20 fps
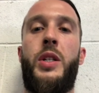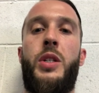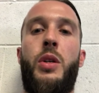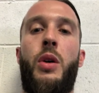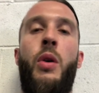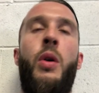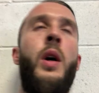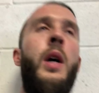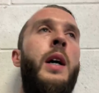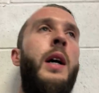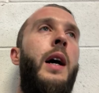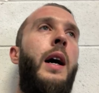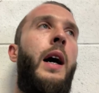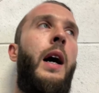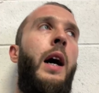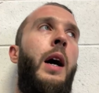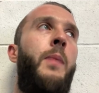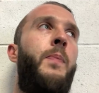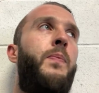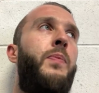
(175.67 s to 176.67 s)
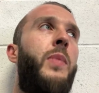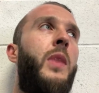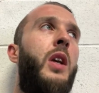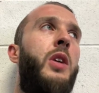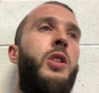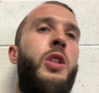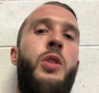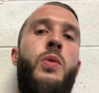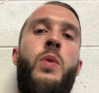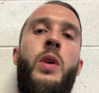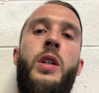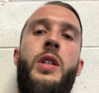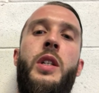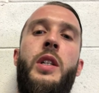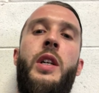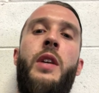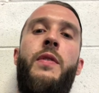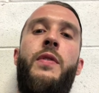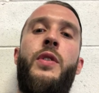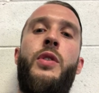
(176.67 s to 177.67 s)
So just wanted to
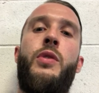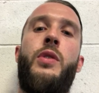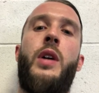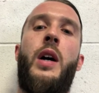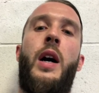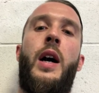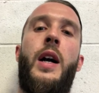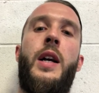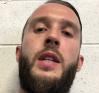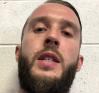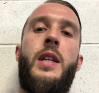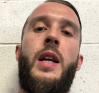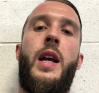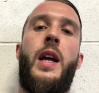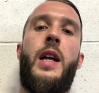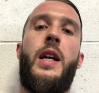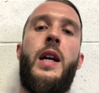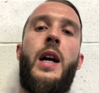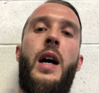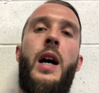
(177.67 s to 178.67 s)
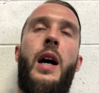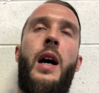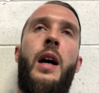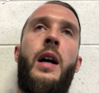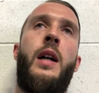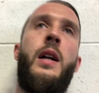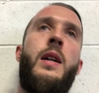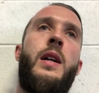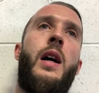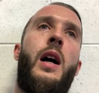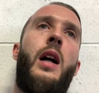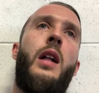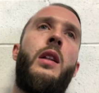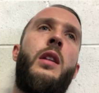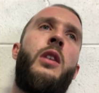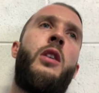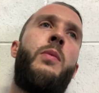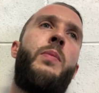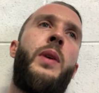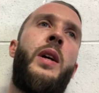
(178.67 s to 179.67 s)
give you guys a
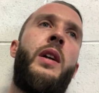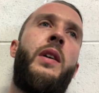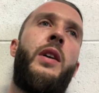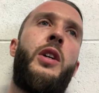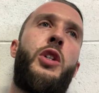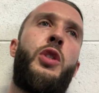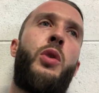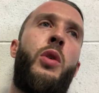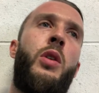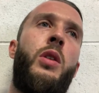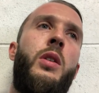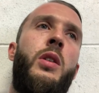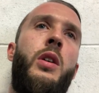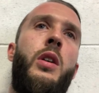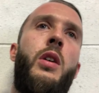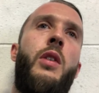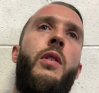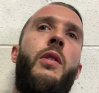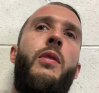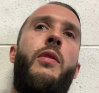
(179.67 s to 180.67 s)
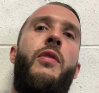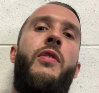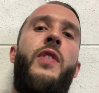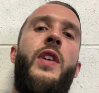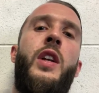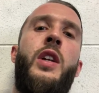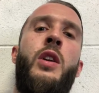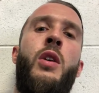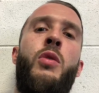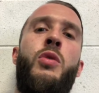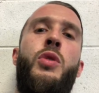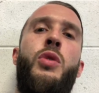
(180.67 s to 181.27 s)
short little video